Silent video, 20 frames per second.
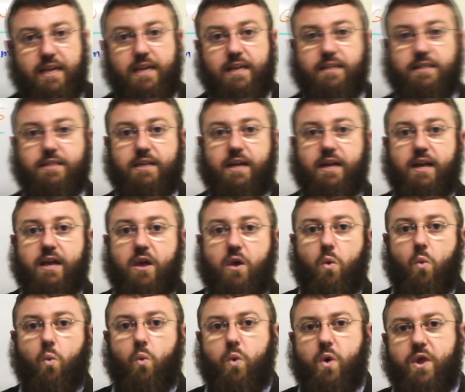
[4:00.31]
is.
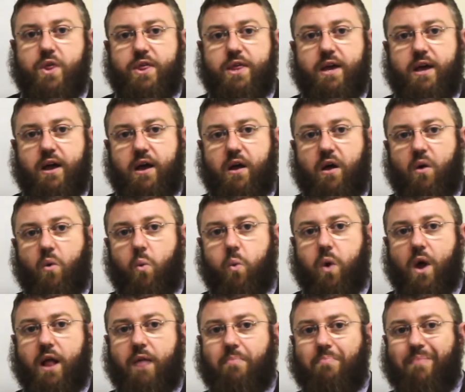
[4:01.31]
With a
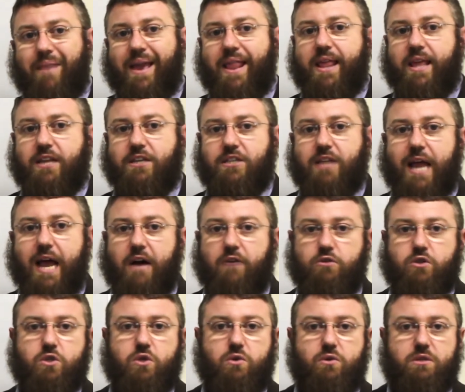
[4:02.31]
well-managed
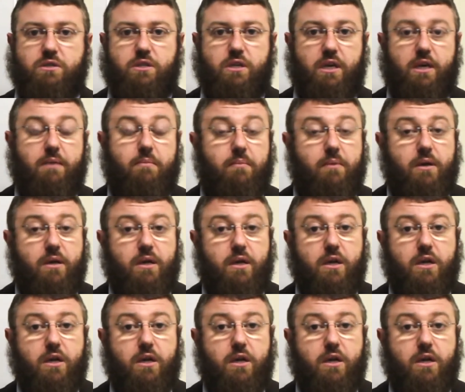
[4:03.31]
outsourced team,